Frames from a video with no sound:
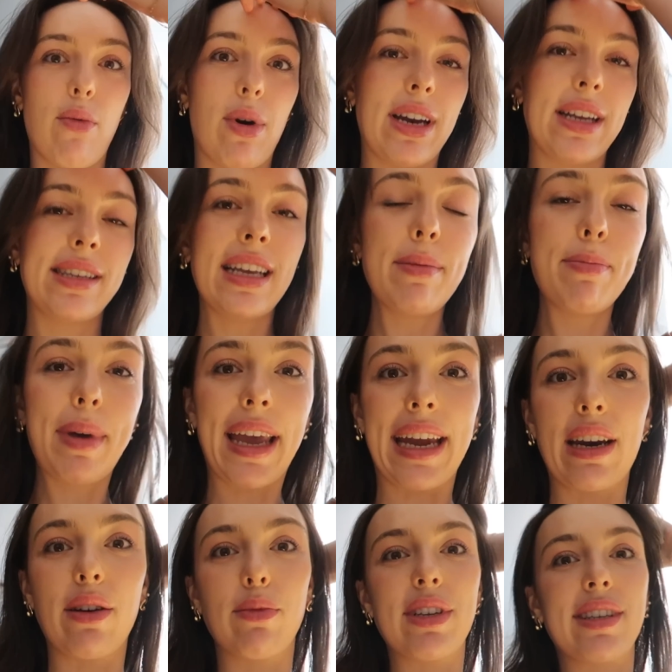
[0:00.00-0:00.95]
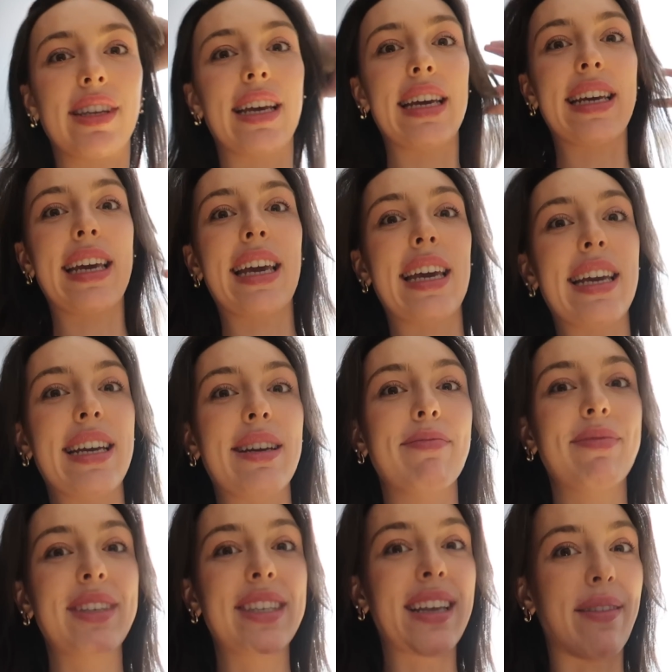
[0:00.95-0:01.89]
want to say pain was like
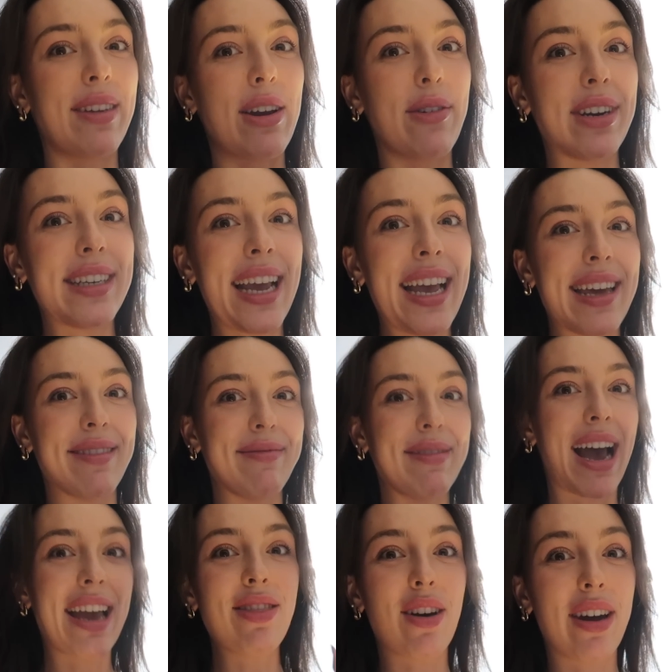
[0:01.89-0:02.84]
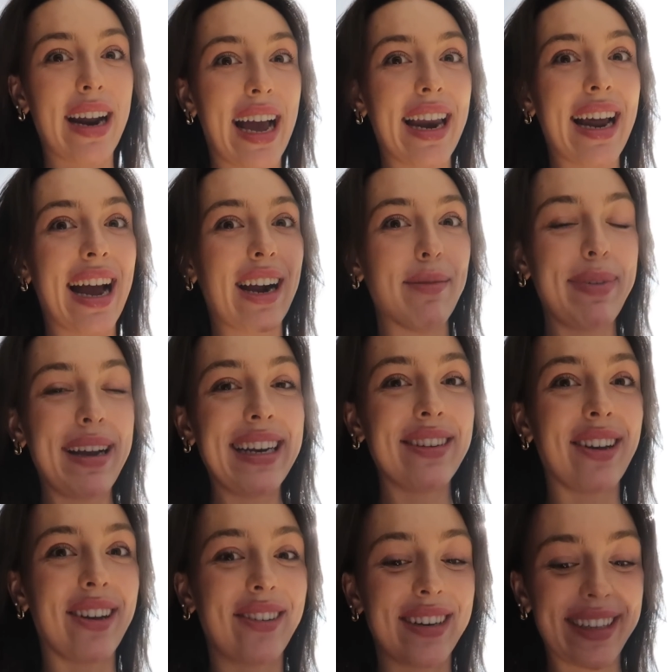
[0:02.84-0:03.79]
a 7 out of 10. I thought I had higher pain
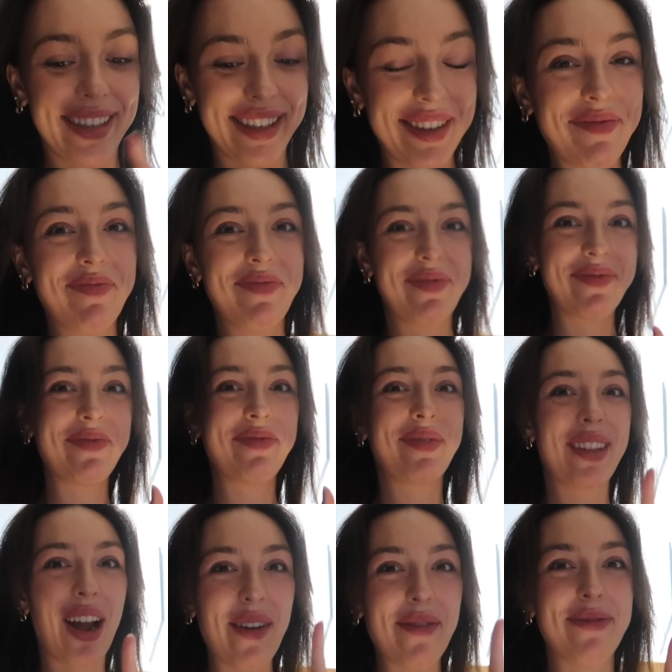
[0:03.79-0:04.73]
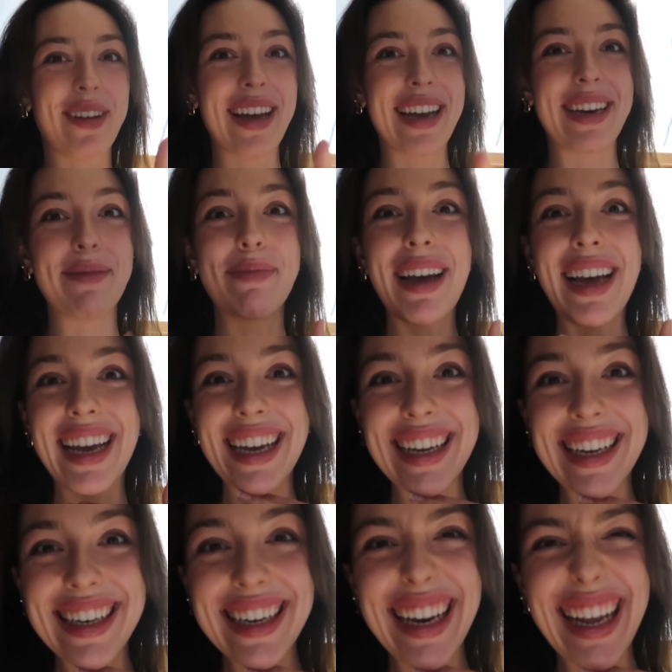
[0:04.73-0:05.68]
tolerance. Not fun,
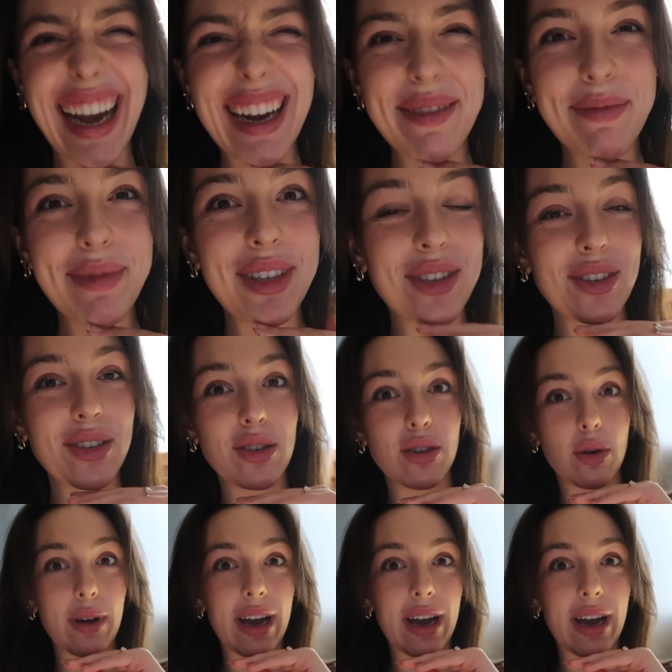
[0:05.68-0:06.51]
but I'm so